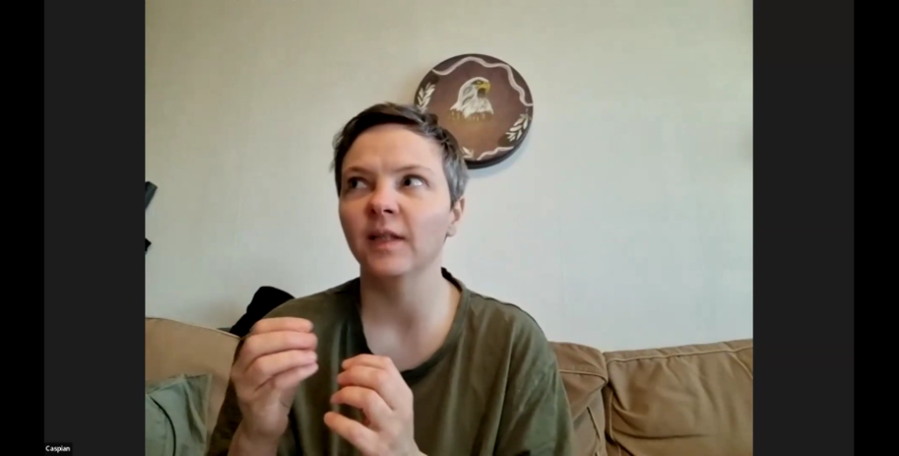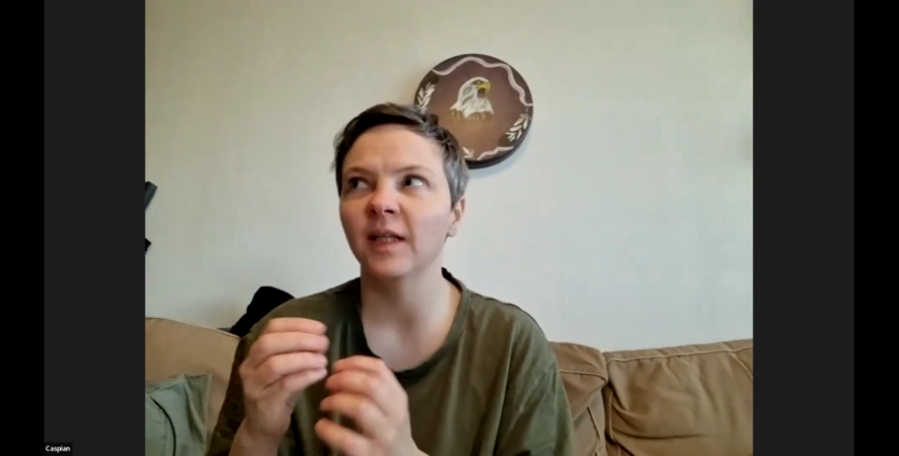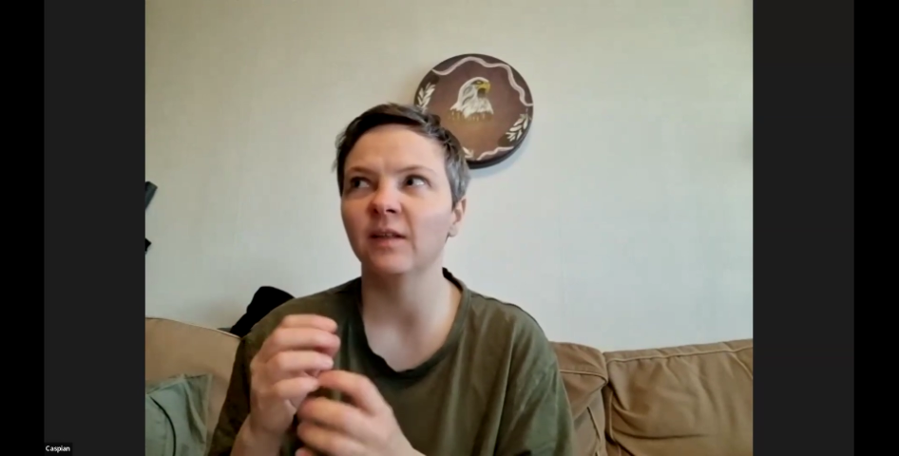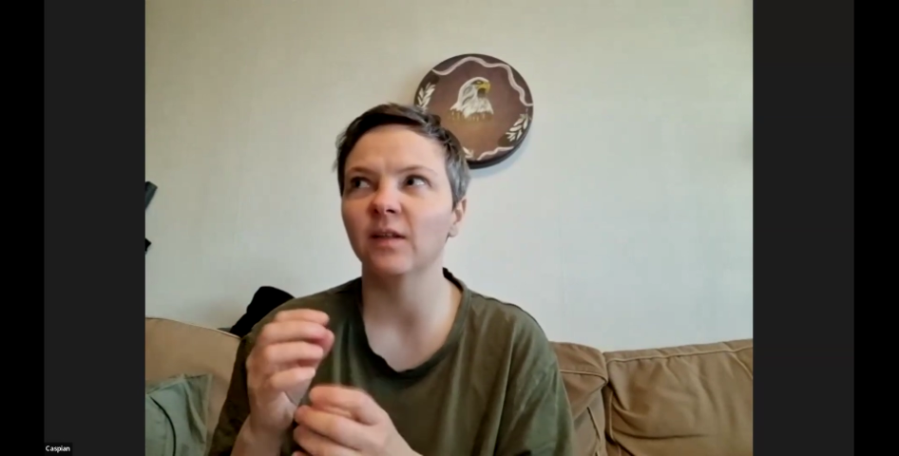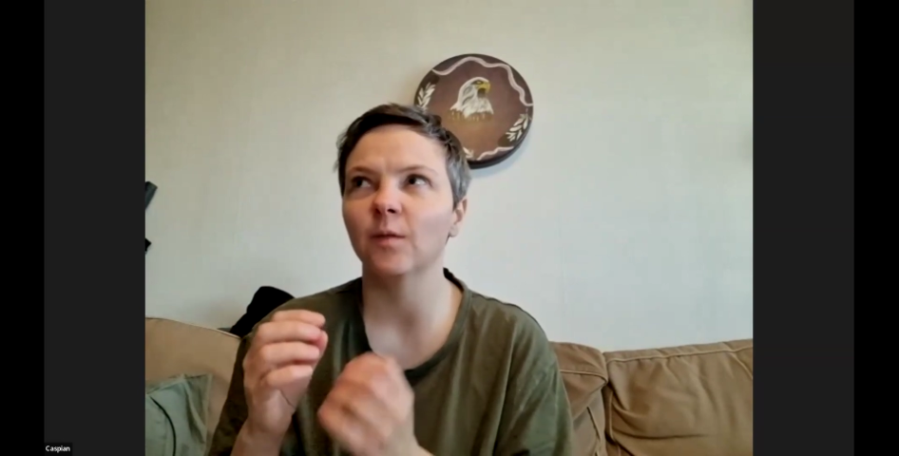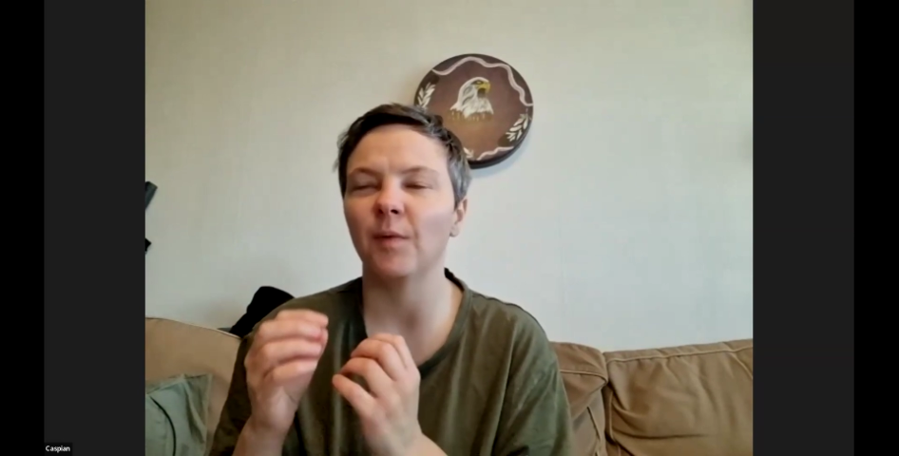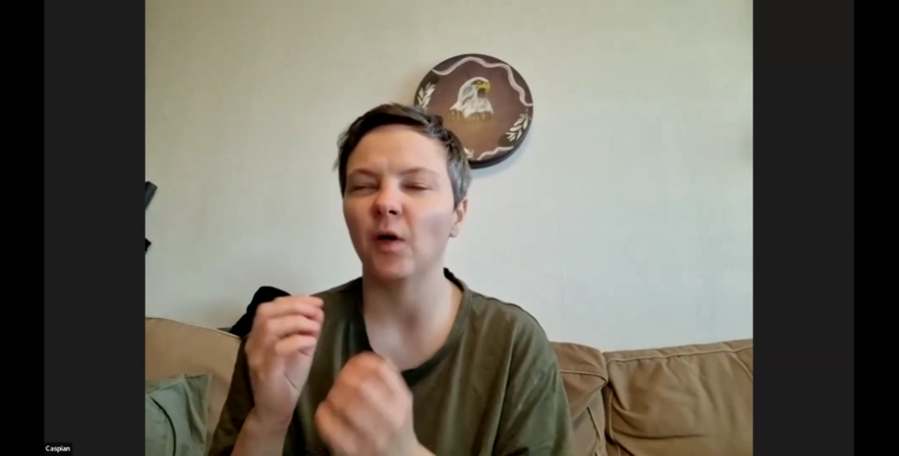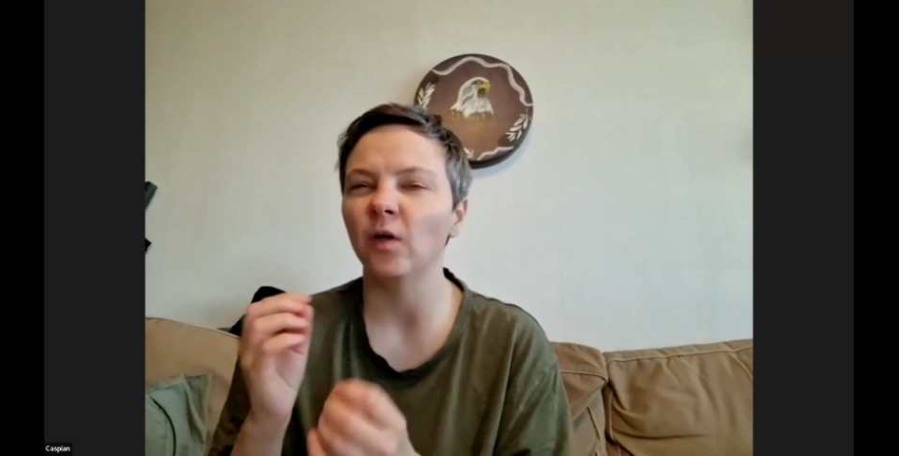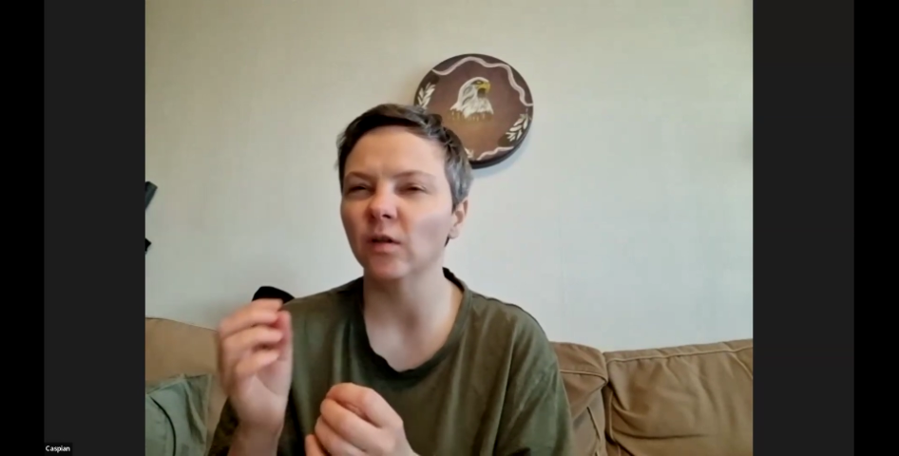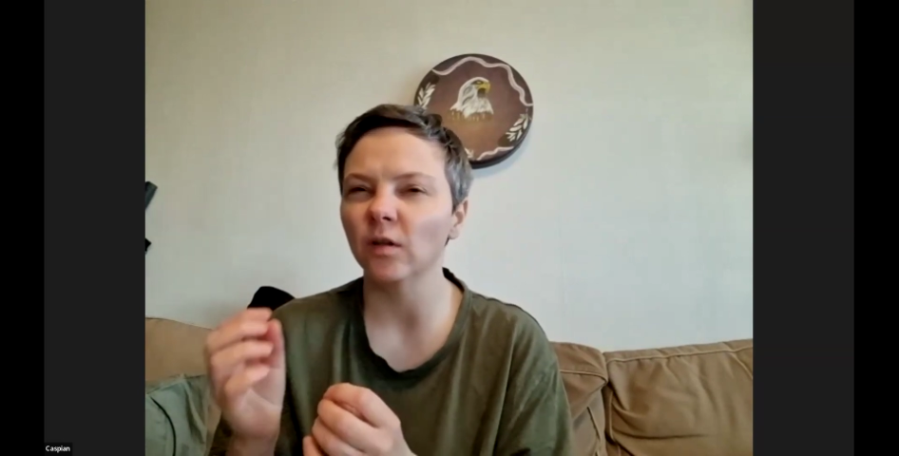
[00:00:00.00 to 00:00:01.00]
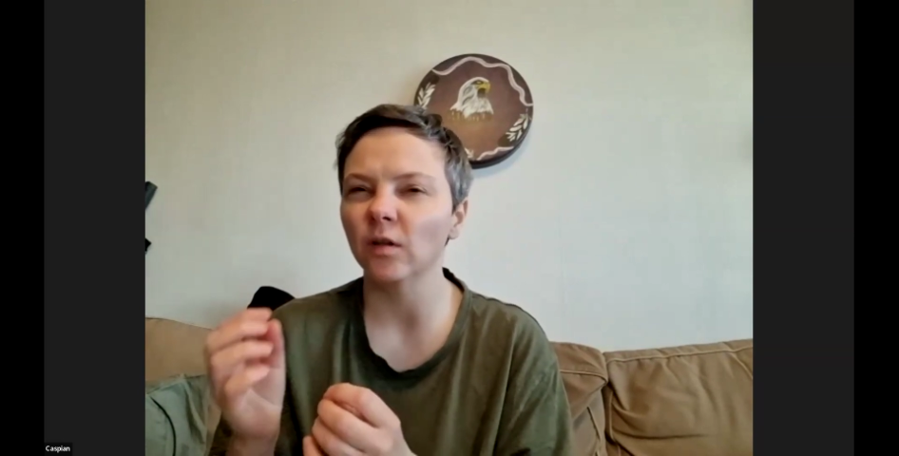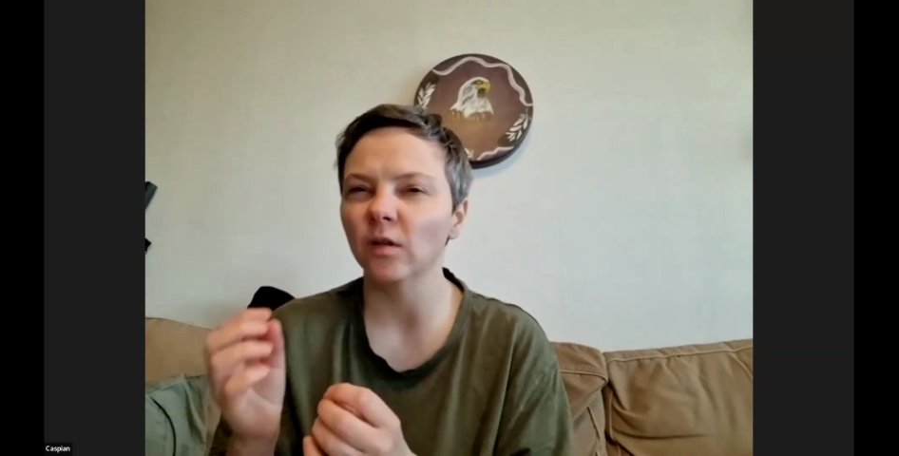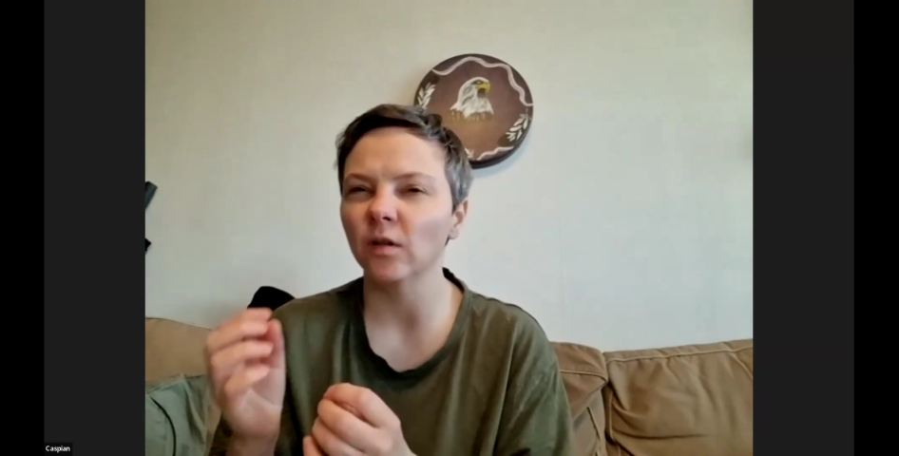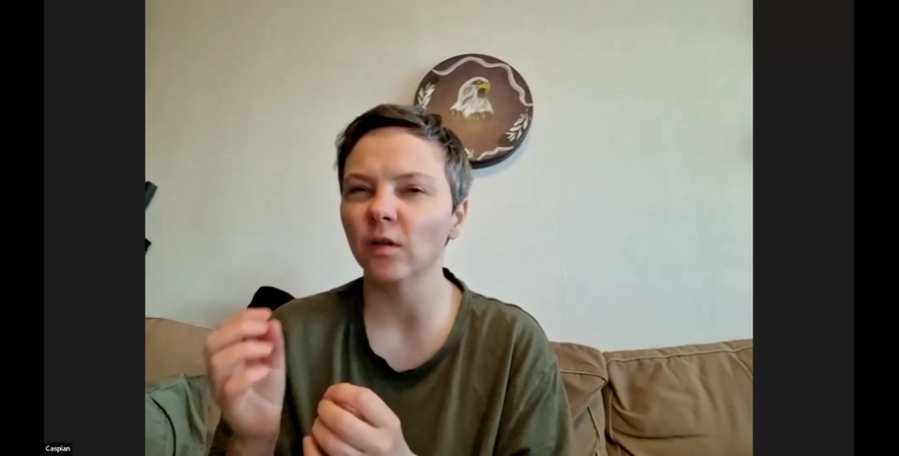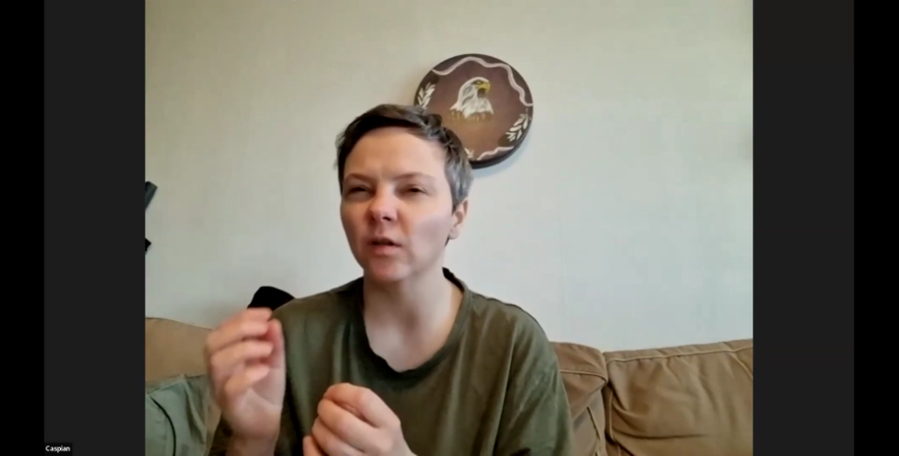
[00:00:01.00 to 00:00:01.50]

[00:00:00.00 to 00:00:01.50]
intricate part of it,